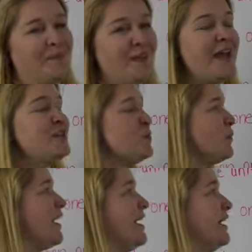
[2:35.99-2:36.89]
That's
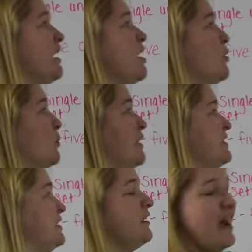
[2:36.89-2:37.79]
right, we
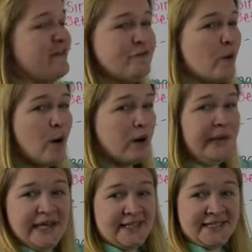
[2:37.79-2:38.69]
still have 4.
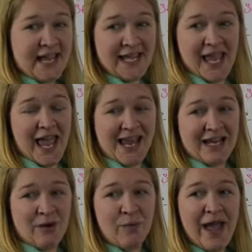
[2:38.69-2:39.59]
We didn't take
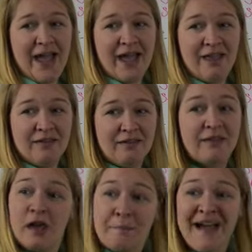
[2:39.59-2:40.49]
any away.
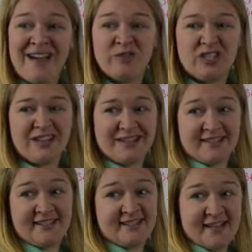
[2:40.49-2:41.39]
The amount is
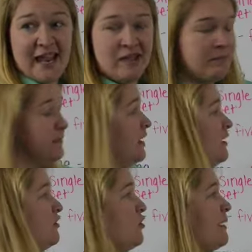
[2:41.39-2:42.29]
the same.
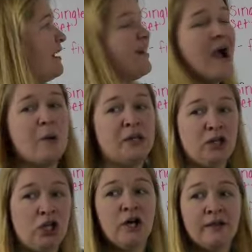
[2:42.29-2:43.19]
No matter how it
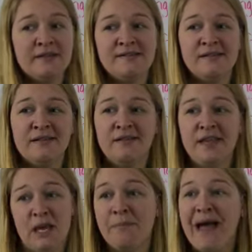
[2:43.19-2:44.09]
looks,
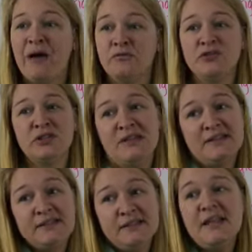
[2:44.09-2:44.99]
the amount
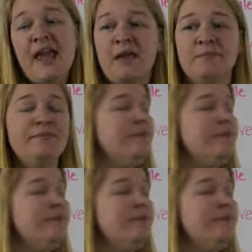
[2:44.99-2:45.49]
is the same.